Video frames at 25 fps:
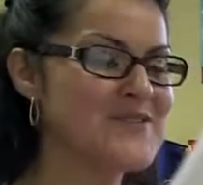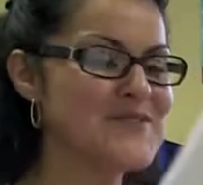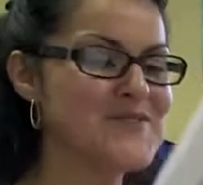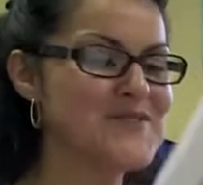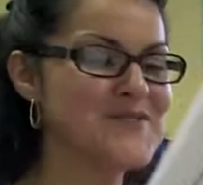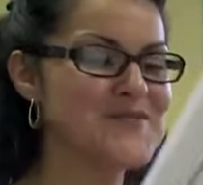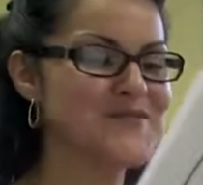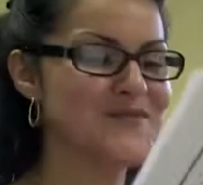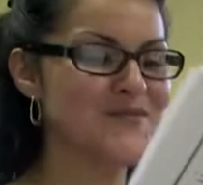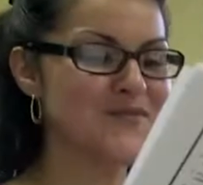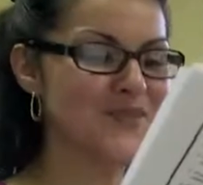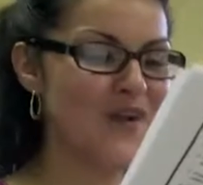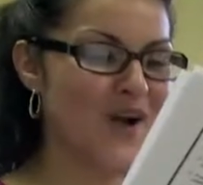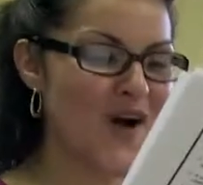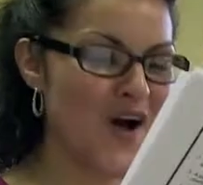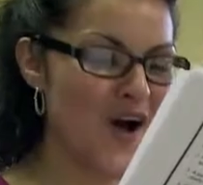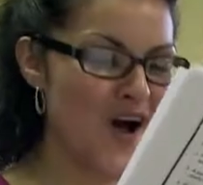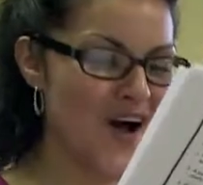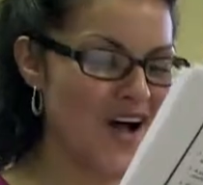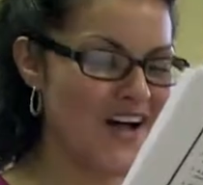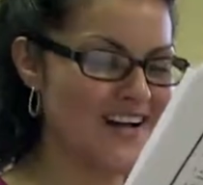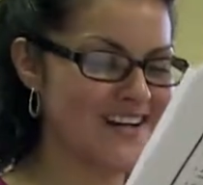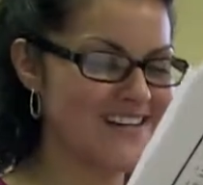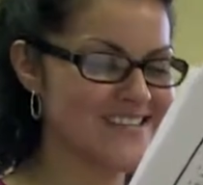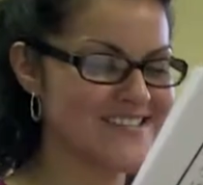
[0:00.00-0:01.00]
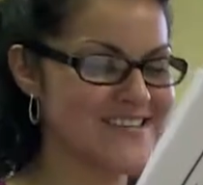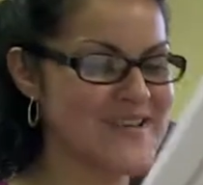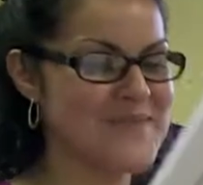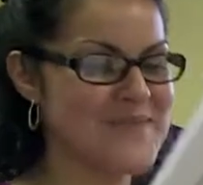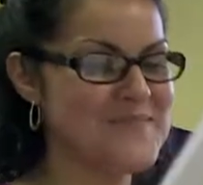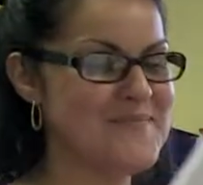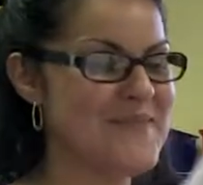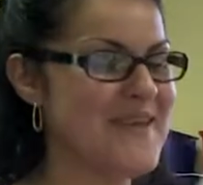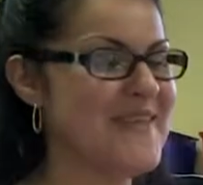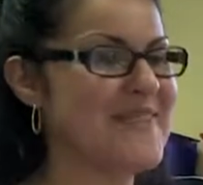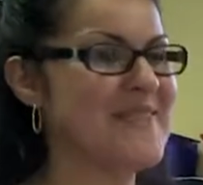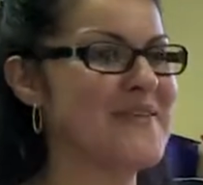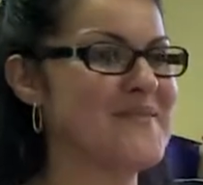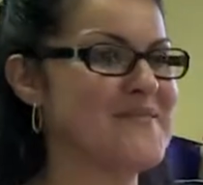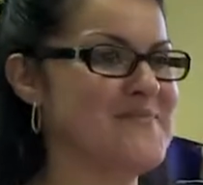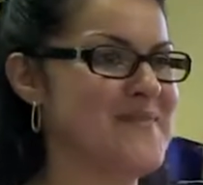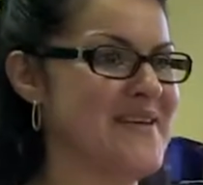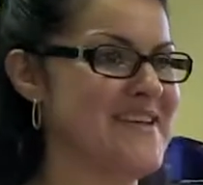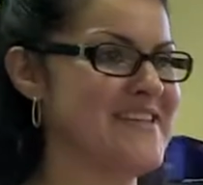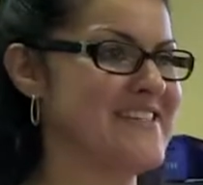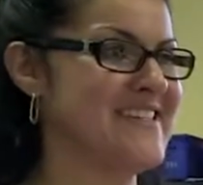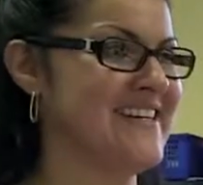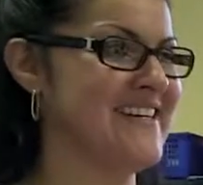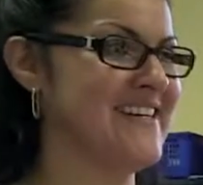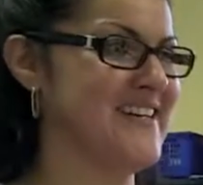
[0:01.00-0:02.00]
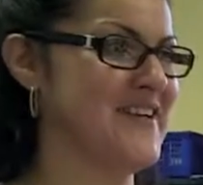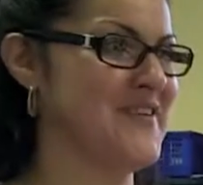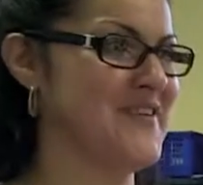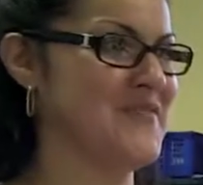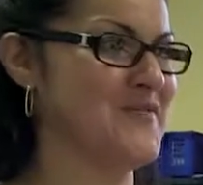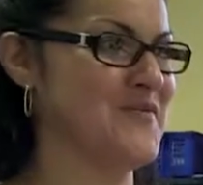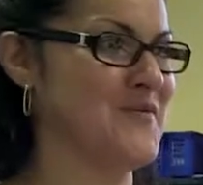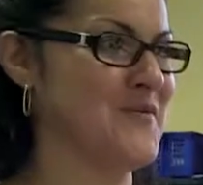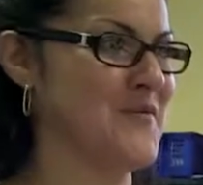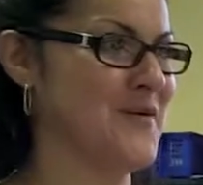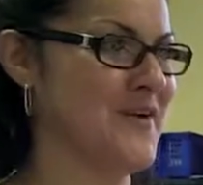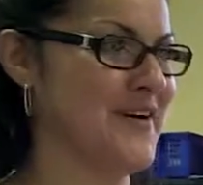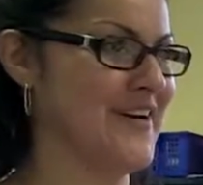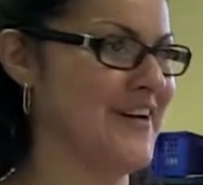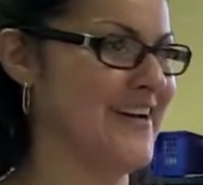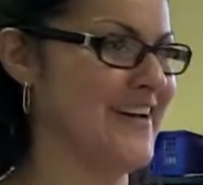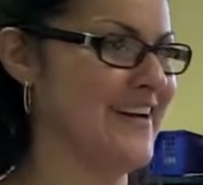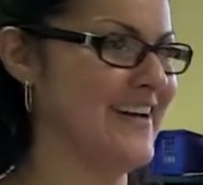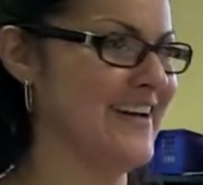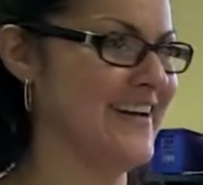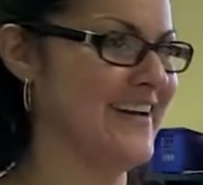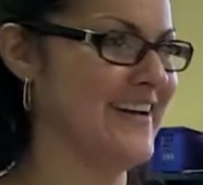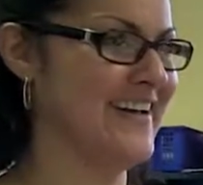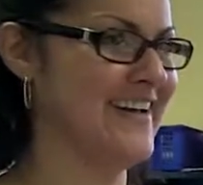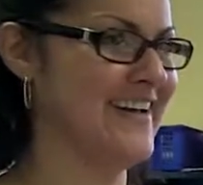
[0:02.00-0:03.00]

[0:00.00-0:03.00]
do frogs meet their basic need for water?